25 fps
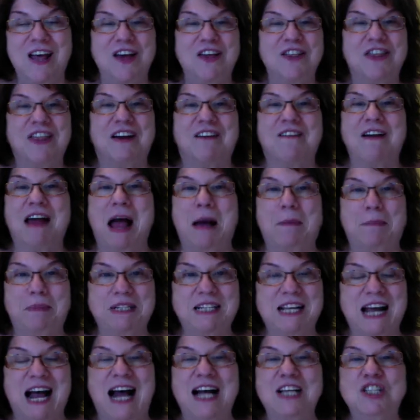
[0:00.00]
their
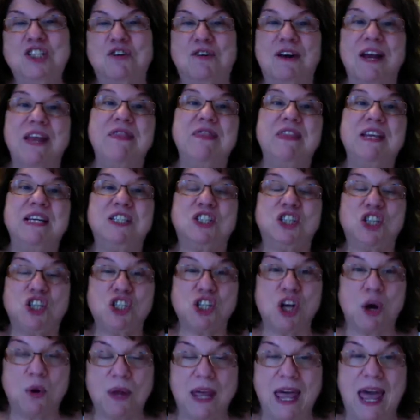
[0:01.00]
appetizer. And this is
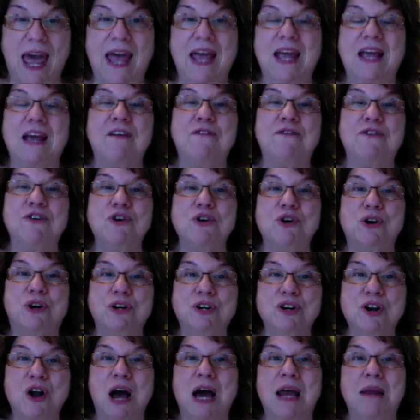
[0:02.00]
okay if you're
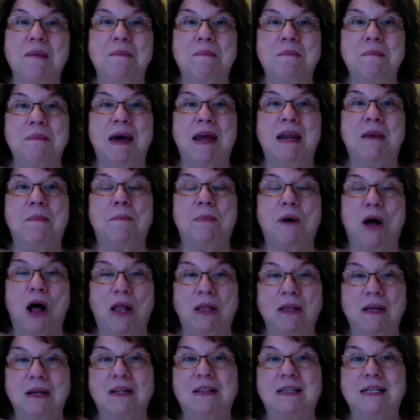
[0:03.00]
not
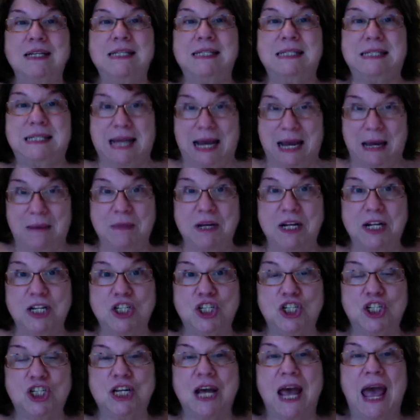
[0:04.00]
metabolically
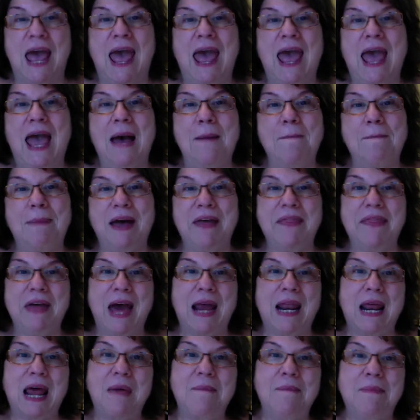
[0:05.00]
damaged, and by
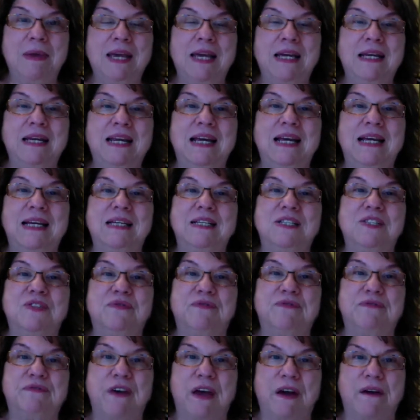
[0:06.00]
that I mean is
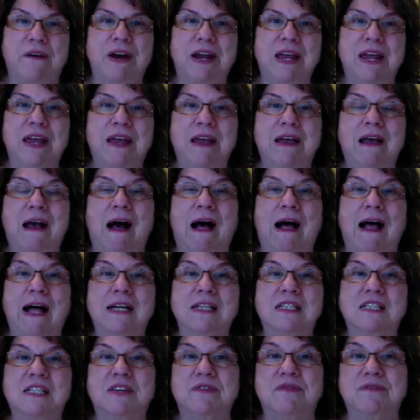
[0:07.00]
very
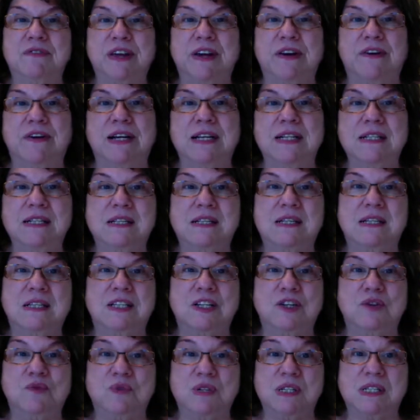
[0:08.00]
severe
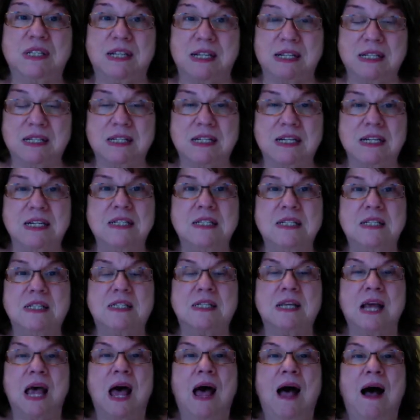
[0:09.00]
insulin
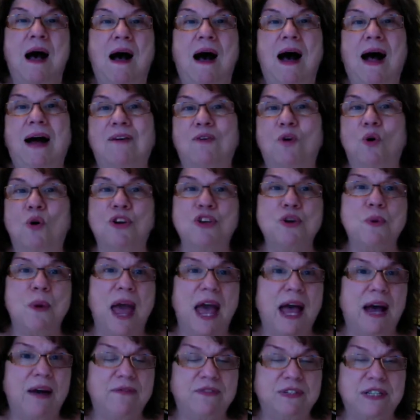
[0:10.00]
resistance, or you
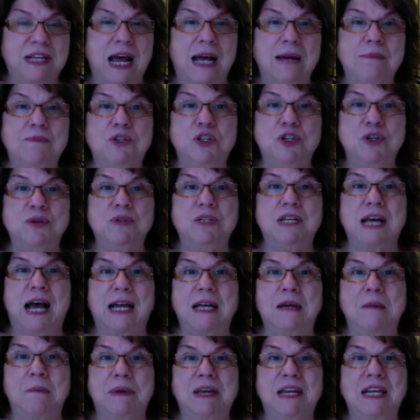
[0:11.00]
have type 2
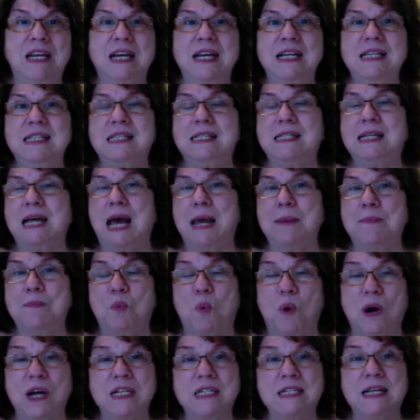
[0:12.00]
diabetes, type
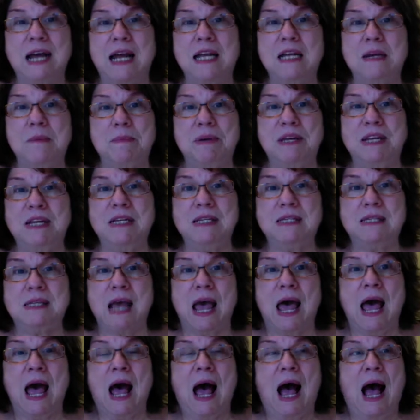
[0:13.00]
1 diabetes.
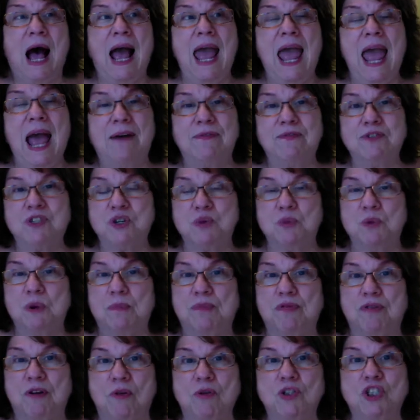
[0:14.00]
I have to
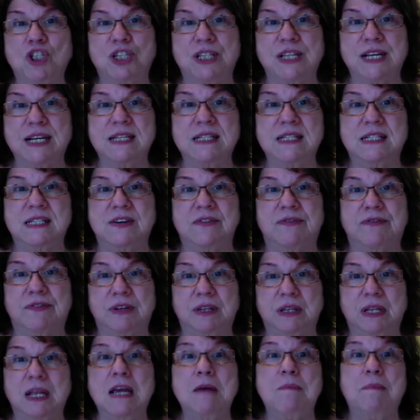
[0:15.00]
approach things
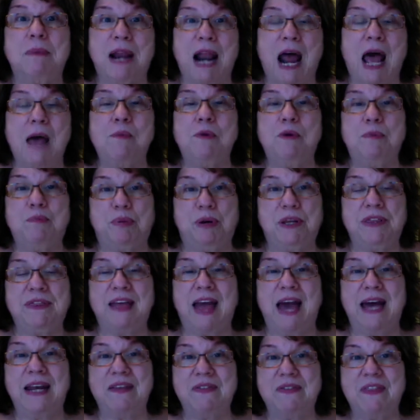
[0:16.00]
differently, but I would put
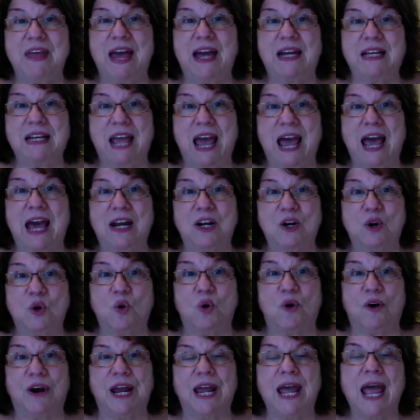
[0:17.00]
that in that
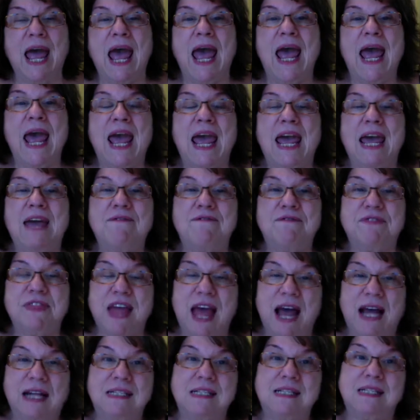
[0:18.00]
category. If
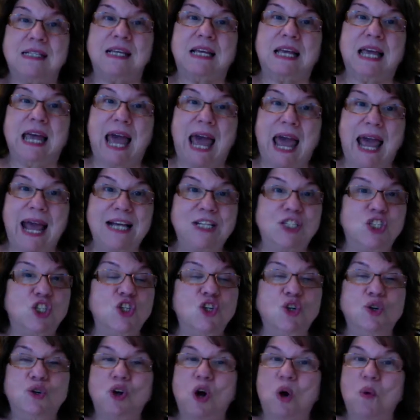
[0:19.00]
that's the case,
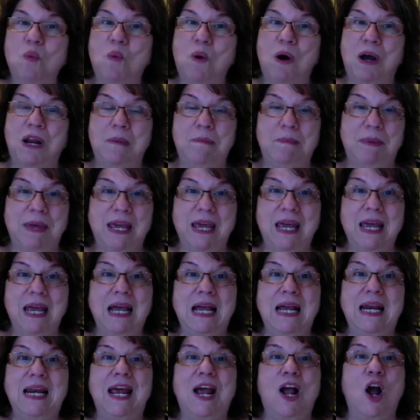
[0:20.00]
you don't want to be
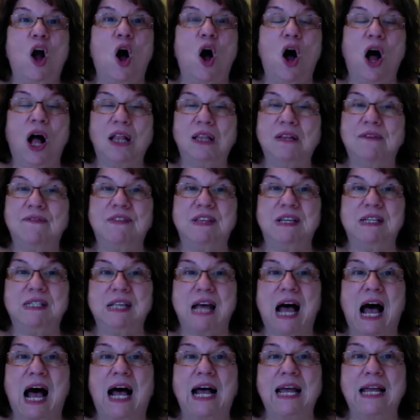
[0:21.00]
eating all of this
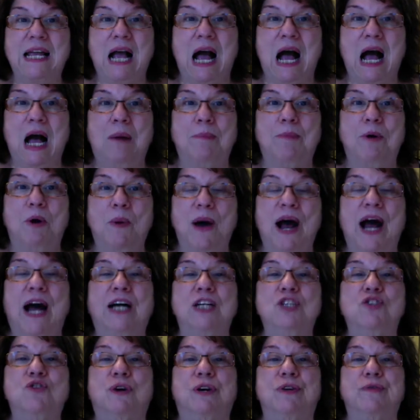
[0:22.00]
high
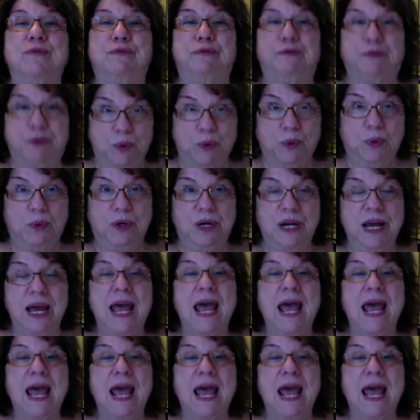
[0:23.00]
carbohydrate food.